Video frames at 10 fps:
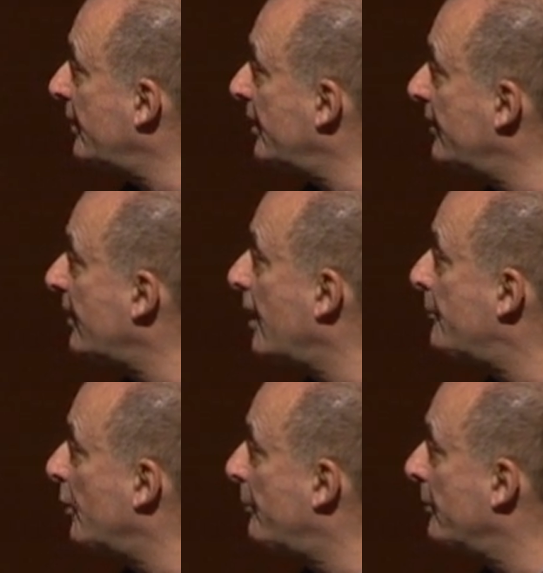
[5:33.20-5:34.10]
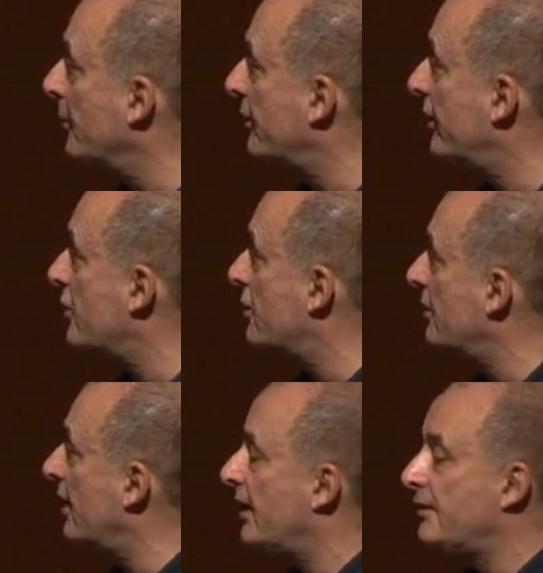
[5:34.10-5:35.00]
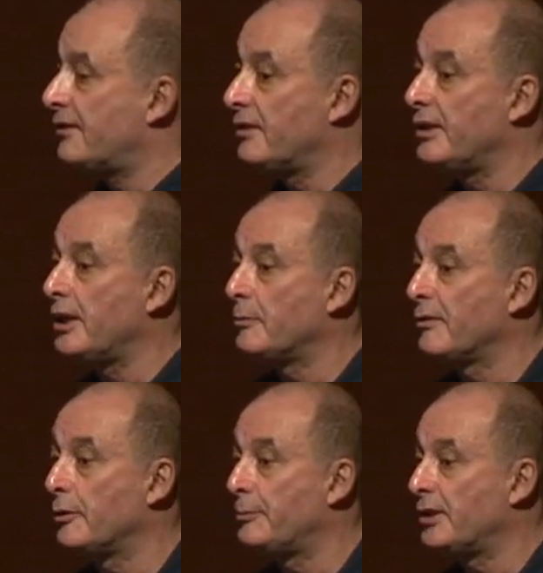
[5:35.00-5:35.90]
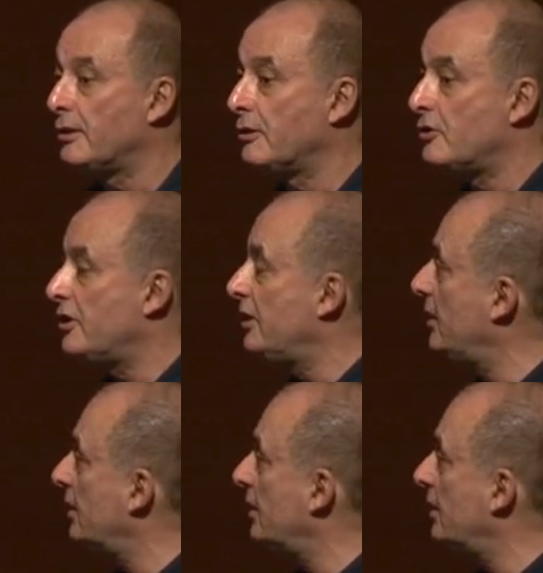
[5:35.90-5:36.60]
is hyperpigmentation, hence the name of the pathology,